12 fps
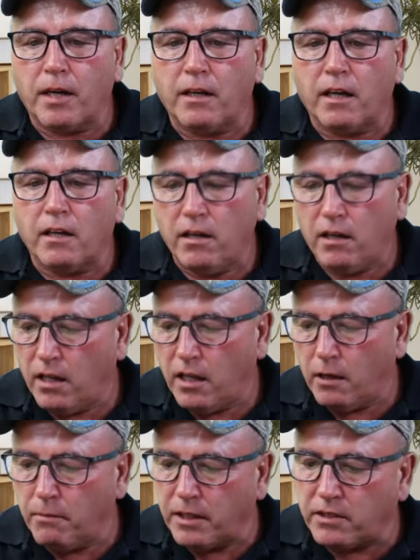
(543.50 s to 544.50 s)
a
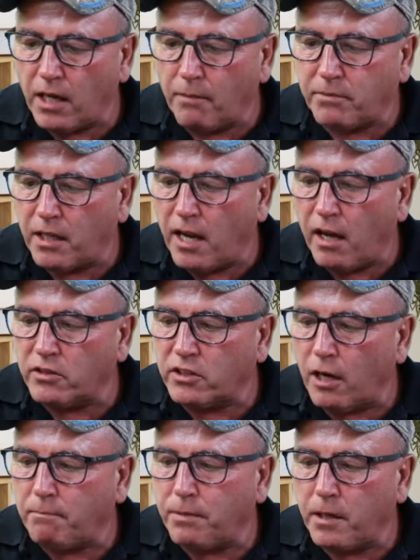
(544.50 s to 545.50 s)
little bit something else
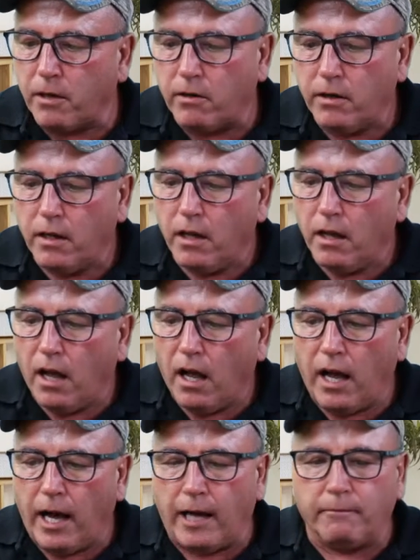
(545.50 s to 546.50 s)
up here.
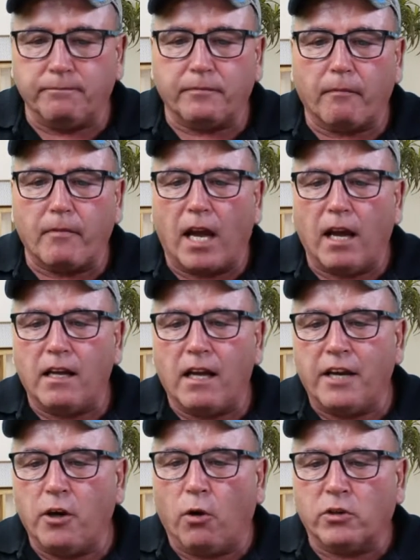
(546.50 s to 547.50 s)

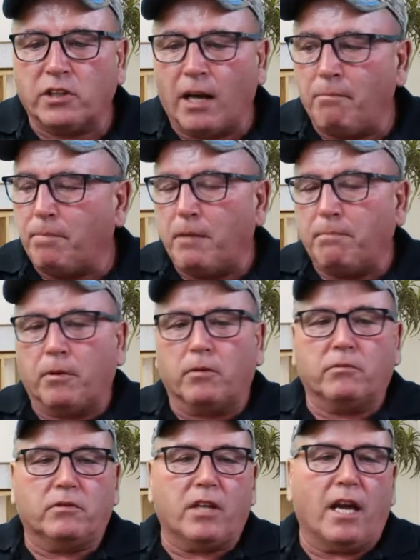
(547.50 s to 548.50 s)
I know some
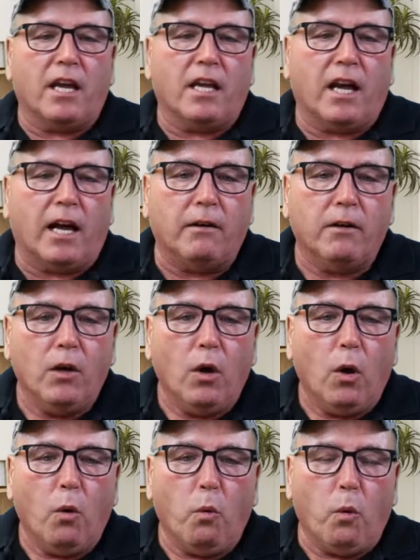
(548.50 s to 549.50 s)
people say,
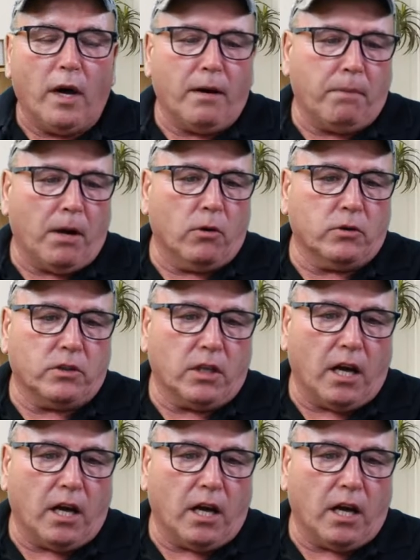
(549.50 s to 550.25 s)
what about